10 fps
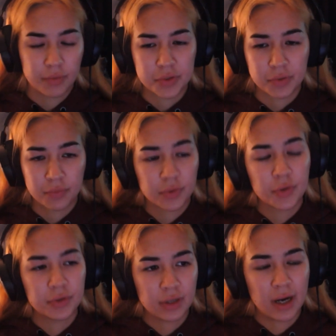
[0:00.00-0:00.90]
Re-
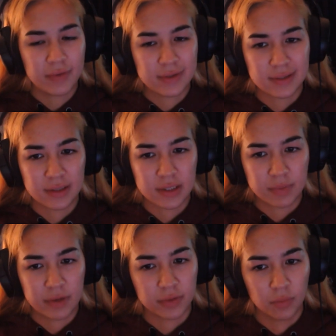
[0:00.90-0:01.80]
Recruiter obviously is meant
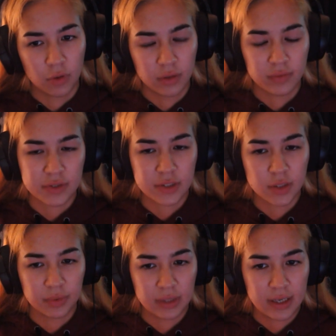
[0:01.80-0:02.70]
for more of a snoop
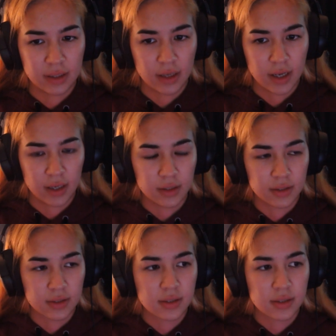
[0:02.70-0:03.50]
line, and